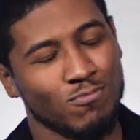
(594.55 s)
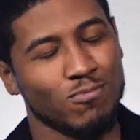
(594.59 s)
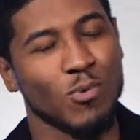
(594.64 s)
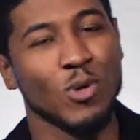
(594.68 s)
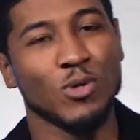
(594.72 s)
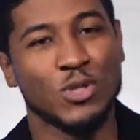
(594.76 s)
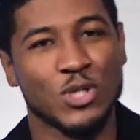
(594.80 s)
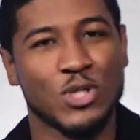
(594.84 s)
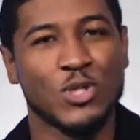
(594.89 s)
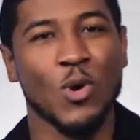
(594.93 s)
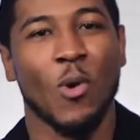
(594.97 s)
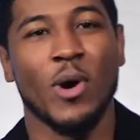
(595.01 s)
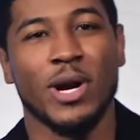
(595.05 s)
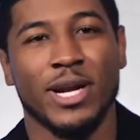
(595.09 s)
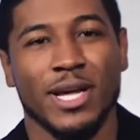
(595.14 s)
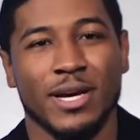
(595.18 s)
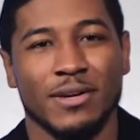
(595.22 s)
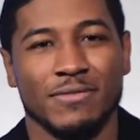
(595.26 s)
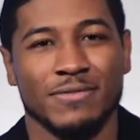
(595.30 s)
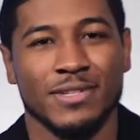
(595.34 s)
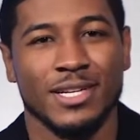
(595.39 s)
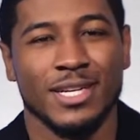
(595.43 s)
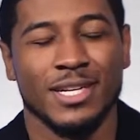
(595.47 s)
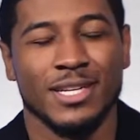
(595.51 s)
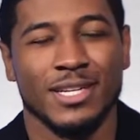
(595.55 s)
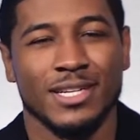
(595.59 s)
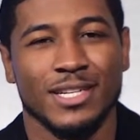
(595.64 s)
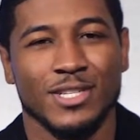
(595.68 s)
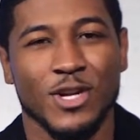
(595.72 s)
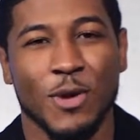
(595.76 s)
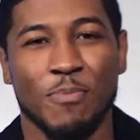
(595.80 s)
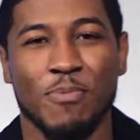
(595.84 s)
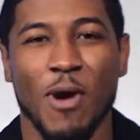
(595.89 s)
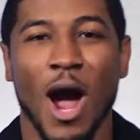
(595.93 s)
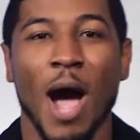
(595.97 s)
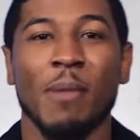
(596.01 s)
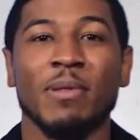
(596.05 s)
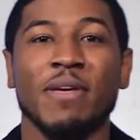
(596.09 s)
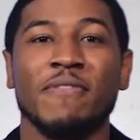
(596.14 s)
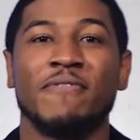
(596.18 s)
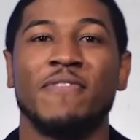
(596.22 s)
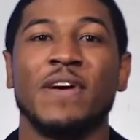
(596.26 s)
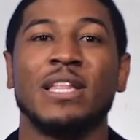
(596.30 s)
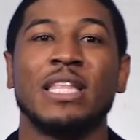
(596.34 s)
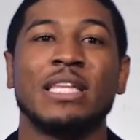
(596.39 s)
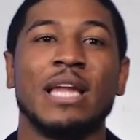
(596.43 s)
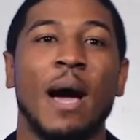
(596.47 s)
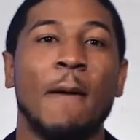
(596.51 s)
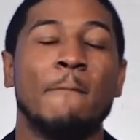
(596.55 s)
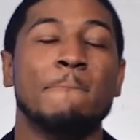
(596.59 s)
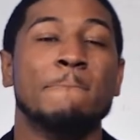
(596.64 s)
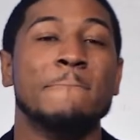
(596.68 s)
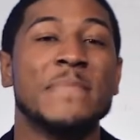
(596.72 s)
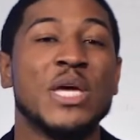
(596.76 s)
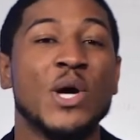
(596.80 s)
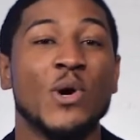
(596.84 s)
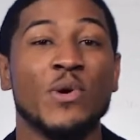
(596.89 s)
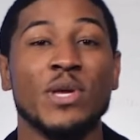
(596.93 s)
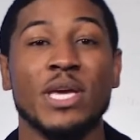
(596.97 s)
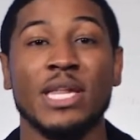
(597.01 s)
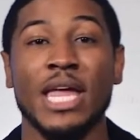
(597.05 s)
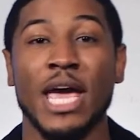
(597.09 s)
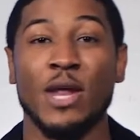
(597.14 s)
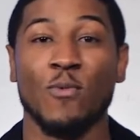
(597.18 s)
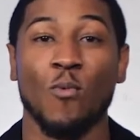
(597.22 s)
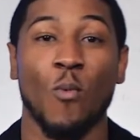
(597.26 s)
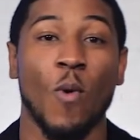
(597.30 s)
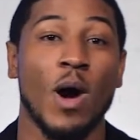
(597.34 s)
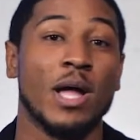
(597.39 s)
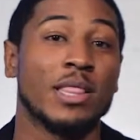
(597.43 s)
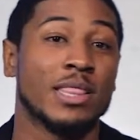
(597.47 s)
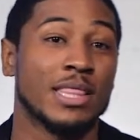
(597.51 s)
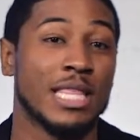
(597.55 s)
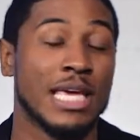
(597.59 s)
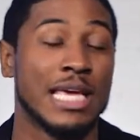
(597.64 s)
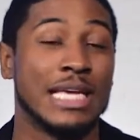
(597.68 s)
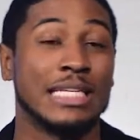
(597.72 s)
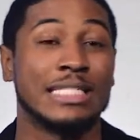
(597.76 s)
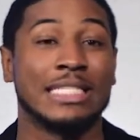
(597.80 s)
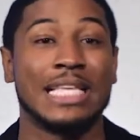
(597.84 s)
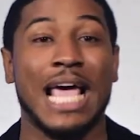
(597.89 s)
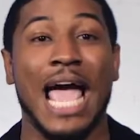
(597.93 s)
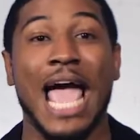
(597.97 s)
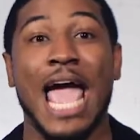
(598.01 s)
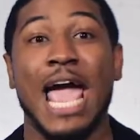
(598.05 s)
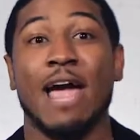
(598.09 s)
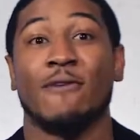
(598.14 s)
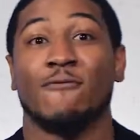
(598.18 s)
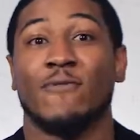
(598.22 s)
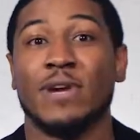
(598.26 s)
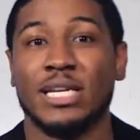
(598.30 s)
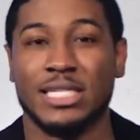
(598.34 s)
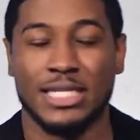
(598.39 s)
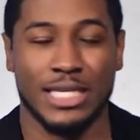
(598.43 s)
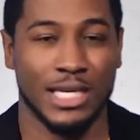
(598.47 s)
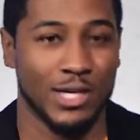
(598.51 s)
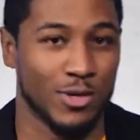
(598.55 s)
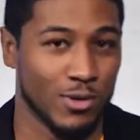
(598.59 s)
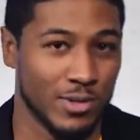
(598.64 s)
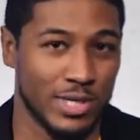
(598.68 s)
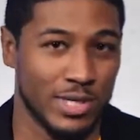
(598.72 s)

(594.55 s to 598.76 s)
Well, sort of. You're probably feeling 1,000,001 things every single